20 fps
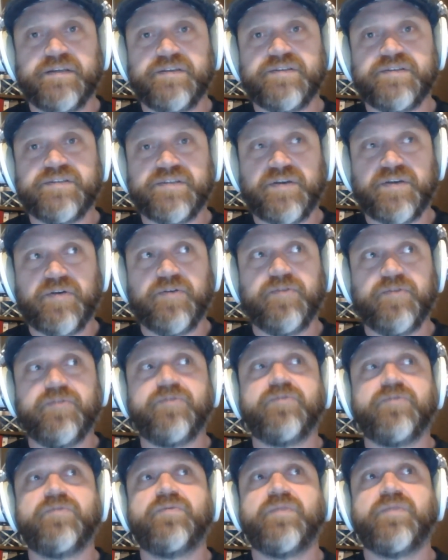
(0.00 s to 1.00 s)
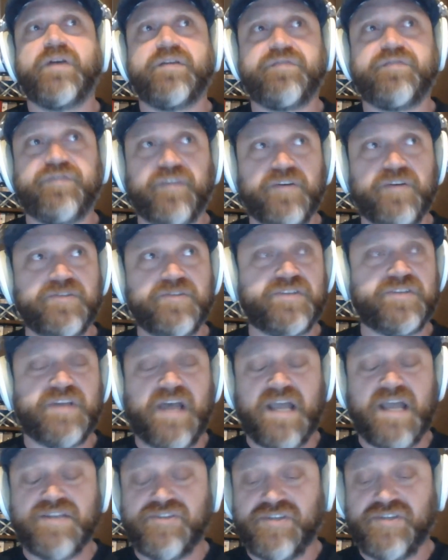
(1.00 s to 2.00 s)
So at first,
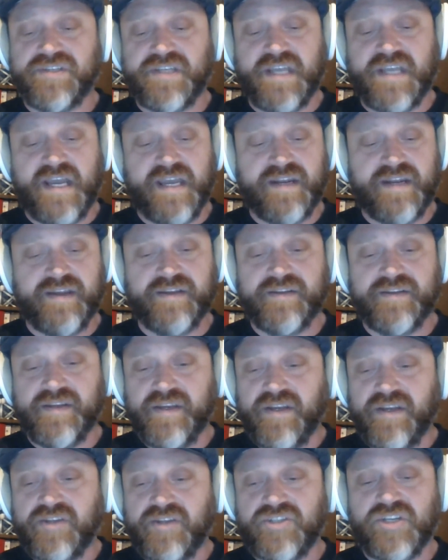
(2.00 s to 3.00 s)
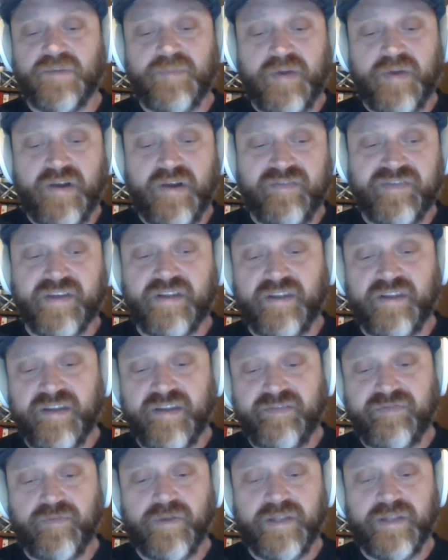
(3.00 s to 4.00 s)
I just kind of jump off the
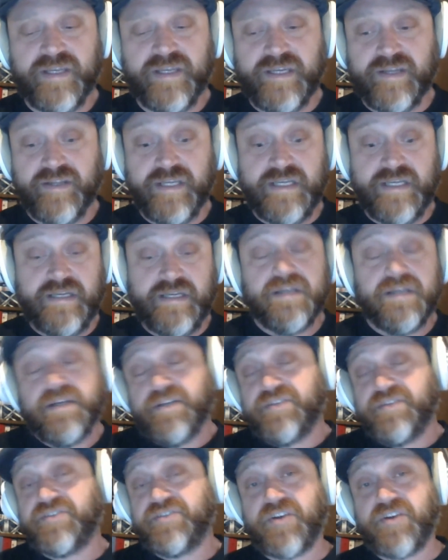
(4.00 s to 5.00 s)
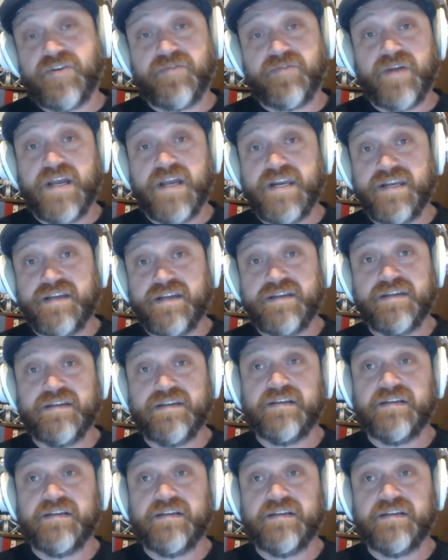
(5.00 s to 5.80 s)
cliff willy nilly, start writing,